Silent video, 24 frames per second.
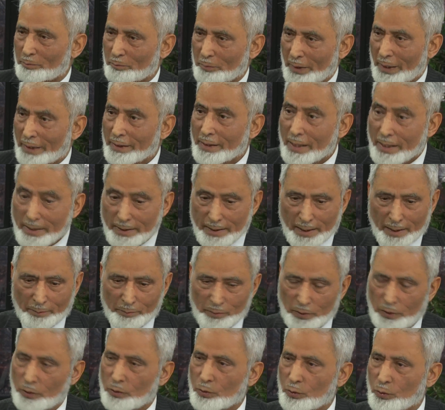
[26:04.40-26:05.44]
bringing them
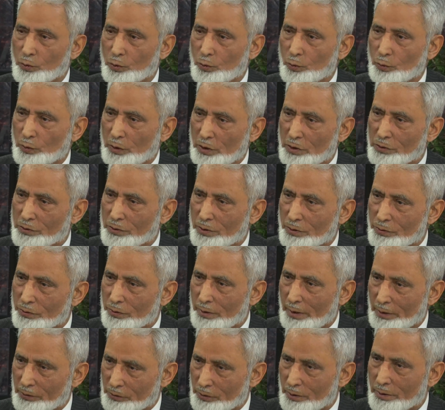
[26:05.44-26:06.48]
into these
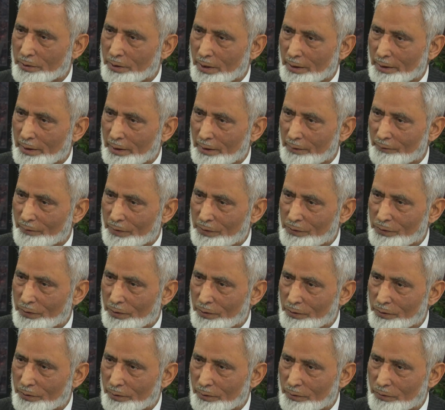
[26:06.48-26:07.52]
discussions and
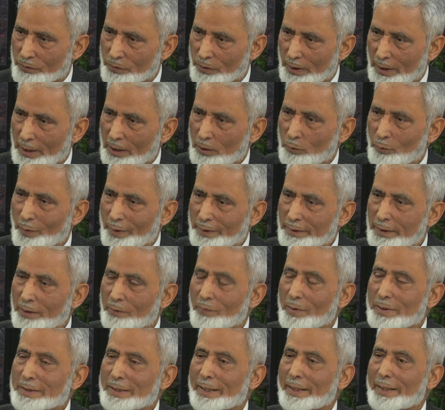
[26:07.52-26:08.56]
conversations. When there
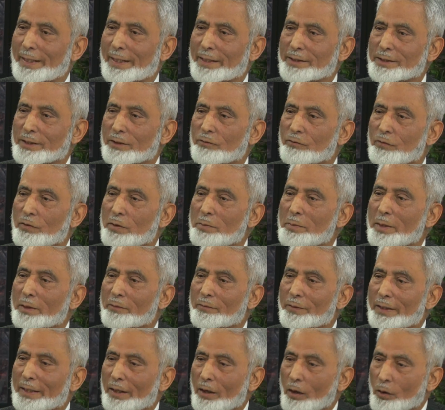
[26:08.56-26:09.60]
was election, women
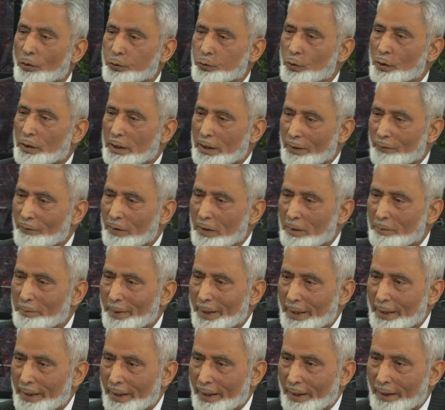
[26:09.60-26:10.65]
were also giving
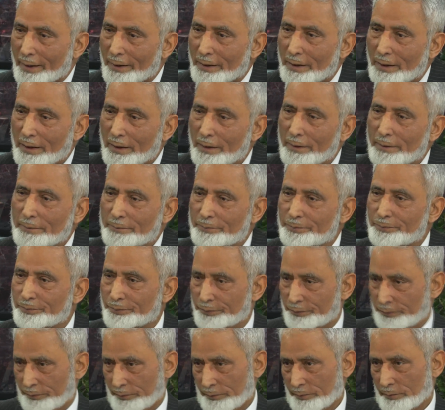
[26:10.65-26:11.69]
bay'ah. You are
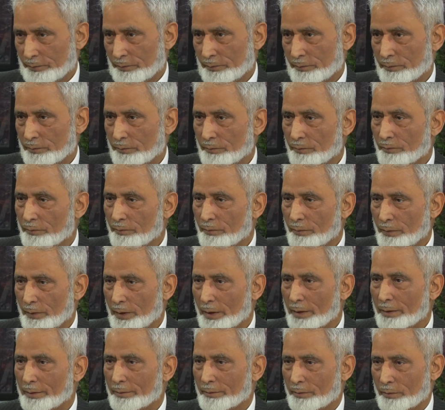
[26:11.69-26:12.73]
basically not seeing a
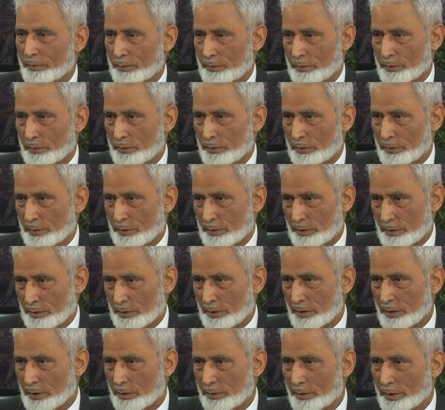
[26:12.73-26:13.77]
problem with the
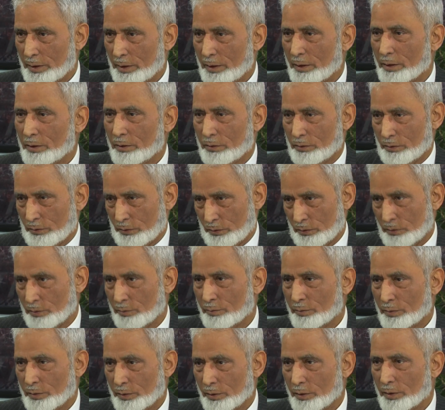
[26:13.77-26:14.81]
claim that Islam
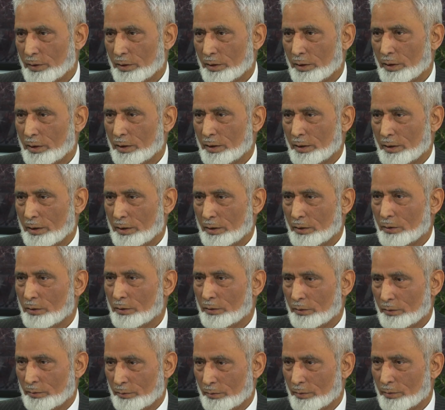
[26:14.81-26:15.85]
makes to be the
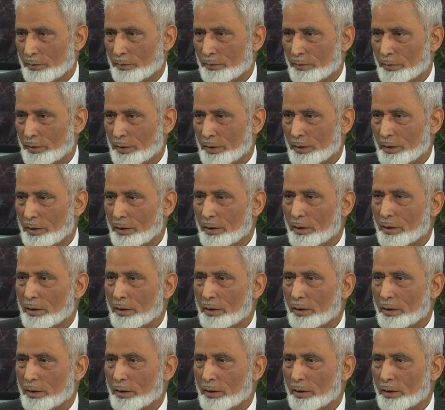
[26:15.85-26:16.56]
perfect religion,